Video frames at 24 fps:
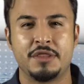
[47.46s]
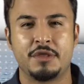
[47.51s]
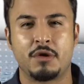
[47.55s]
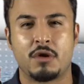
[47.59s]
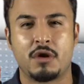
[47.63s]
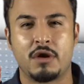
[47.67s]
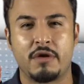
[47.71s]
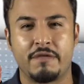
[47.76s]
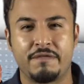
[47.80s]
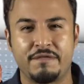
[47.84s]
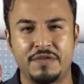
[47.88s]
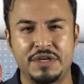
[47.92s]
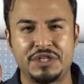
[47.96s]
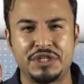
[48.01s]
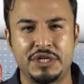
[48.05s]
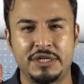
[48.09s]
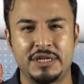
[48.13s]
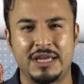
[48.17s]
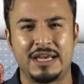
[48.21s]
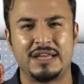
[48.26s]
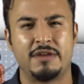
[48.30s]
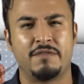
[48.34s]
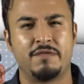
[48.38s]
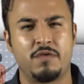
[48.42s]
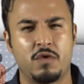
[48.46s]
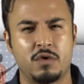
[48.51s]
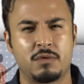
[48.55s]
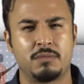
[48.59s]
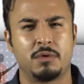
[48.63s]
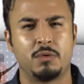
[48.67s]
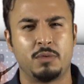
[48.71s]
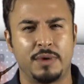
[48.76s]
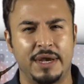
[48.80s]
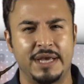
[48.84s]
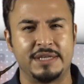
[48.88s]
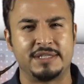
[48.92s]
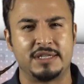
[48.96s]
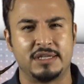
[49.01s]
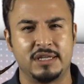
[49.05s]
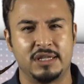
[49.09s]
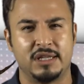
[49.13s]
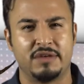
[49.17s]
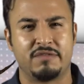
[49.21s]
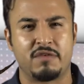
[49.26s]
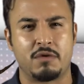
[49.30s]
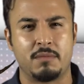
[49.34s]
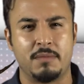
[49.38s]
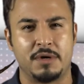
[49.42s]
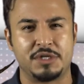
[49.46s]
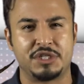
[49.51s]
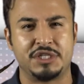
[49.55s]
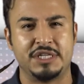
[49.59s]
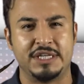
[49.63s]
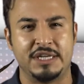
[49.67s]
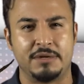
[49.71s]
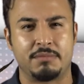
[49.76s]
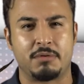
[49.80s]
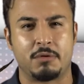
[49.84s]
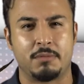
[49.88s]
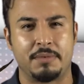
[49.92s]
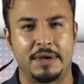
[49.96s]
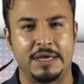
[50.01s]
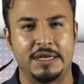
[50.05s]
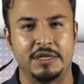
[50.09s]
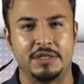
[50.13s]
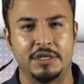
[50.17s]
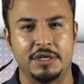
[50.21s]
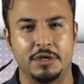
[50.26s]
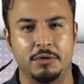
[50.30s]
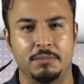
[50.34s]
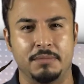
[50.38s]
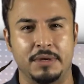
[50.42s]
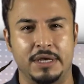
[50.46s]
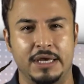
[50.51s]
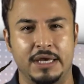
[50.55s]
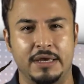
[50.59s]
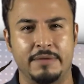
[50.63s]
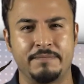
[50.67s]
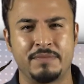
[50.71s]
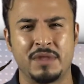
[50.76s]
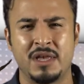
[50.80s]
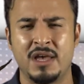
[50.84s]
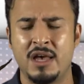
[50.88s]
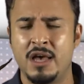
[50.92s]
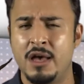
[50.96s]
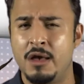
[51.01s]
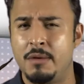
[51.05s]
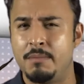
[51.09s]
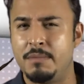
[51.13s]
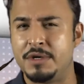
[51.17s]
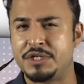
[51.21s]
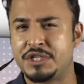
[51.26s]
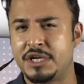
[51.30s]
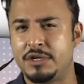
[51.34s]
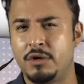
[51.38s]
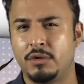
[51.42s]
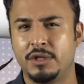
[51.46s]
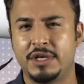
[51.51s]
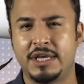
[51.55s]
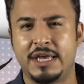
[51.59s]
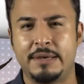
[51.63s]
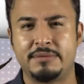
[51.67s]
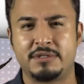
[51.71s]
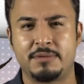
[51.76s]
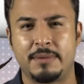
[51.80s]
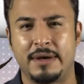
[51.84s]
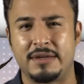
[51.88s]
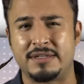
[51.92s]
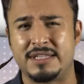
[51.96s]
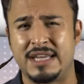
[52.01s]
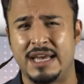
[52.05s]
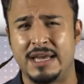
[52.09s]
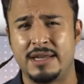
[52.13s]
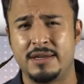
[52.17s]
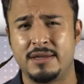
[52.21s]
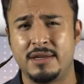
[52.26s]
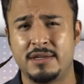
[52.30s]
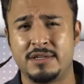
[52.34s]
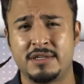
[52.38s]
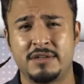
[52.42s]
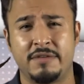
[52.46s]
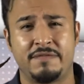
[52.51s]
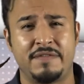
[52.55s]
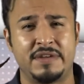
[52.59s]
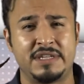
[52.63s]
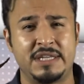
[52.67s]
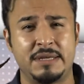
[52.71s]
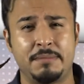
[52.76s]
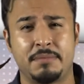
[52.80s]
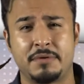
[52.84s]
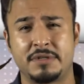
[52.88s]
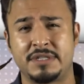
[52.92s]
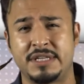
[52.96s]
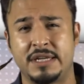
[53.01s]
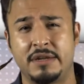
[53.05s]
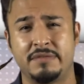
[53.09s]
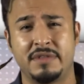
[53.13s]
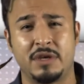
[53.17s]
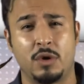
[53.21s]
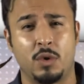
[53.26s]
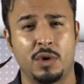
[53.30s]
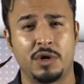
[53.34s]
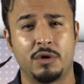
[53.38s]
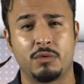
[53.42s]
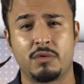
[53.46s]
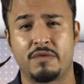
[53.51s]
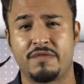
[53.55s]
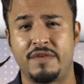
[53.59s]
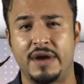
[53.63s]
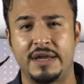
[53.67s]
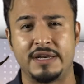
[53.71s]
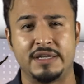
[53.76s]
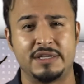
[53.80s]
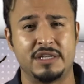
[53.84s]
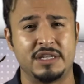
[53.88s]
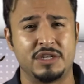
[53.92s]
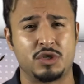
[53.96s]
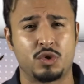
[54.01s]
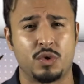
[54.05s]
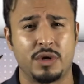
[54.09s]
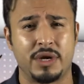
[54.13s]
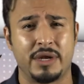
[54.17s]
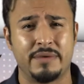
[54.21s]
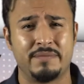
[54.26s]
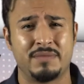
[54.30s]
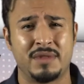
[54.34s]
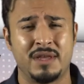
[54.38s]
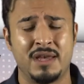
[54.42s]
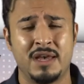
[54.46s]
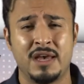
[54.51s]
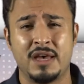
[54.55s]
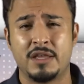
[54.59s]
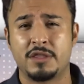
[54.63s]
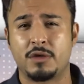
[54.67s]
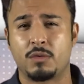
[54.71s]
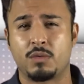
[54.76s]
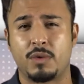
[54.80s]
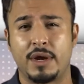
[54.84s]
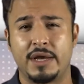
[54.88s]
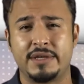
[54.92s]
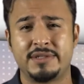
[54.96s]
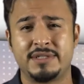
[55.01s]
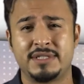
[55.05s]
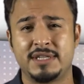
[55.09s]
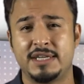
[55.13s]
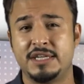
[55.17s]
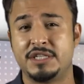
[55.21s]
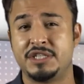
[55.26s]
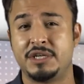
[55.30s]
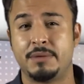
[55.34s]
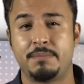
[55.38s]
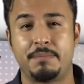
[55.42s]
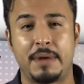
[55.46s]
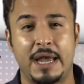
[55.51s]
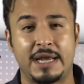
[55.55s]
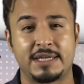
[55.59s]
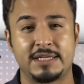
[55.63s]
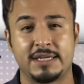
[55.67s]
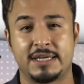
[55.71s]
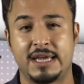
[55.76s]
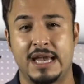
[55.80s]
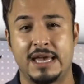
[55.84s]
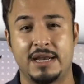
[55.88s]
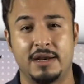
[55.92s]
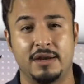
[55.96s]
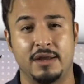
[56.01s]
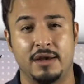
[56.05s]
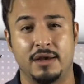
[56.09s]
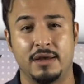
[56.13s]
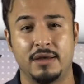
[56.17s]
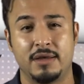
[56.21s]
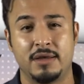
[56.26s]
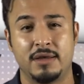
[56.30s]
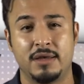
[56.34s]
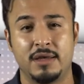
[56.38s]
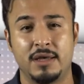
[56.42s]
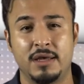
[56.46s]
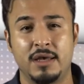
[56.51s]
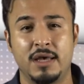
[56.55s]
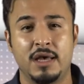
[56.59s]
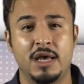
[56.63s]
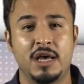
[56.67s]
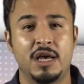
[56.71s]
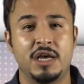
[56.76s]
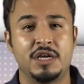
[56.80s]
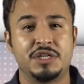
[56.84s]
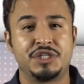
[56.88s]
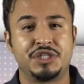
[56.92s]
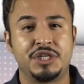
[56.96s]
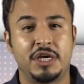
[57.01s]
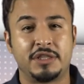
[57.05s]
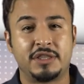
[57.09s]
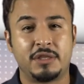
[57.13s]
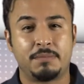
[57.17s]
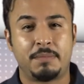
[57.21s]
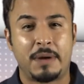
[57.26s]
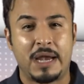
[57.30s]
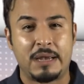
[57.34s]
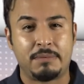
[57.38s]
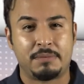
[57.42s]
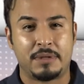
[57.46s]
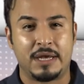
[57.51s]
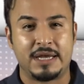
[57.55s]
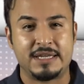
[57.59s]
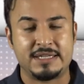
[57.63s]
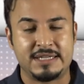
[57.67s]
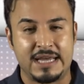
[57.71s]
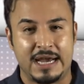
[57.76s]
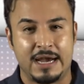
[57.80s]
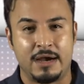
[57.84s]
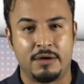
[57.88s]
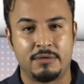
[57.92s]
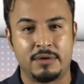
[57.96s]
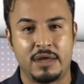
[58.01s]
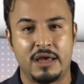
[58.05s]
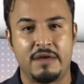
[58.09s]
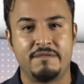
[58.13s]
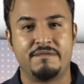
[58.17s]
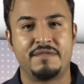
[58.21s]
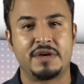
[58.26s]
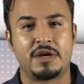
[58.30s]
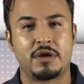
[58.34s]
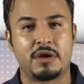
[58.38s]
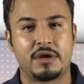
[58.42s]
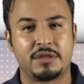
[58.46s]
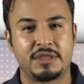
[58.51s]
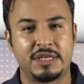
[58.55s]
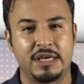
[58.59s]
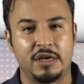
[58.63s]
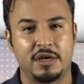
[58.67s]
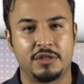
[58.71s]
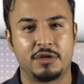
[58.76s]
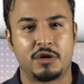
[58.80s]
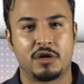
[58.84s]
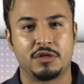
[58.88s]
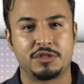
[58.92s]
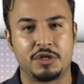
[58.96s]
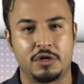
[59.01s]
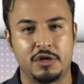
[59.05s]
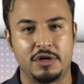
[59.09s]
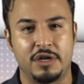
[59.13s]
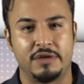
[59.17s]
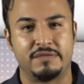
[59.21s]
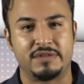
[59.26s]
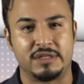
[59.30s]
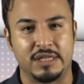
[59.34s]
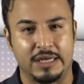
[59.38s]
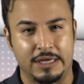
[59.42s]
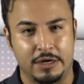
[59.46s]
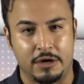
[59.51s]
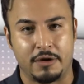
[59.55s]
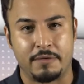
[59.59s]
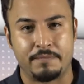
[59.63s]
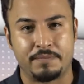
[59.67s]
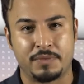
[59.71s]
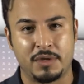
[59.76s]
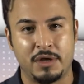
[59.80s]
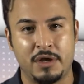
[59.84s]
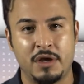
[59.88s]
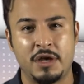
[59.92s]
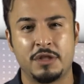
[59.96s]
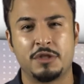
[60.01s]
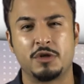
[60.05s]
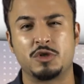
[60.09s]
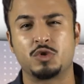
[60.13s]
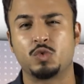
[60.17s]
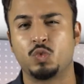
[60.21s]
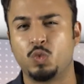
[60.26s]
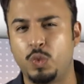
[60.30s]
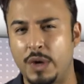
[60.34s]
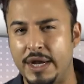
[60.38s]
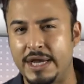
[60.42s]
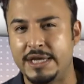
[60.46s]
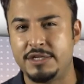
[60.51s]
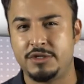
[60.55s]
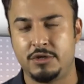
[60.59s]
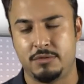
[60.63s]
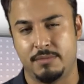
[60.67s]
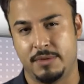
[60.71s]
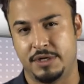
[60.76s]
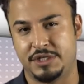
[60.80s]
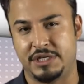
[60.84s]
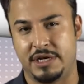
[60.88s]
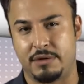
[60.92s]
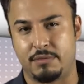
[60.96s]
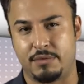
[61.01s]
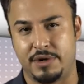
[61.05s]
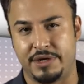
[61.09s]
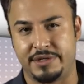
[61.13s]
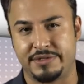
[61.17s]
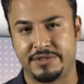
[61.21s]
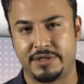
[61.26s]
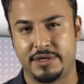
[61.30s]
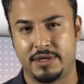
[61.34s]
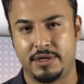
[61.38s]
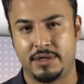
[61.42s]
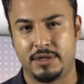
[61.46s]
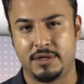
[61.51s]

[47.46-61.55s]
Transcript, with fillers: There are efficient and affordable ways to deliver much needed propane in the UP. Michigan only keeps about 10 to 15% of the oil refined in Detroit. The rest is shipped back to Canada. Shut the pipeline down and figure out the other alternatives later. There's way too much at risk.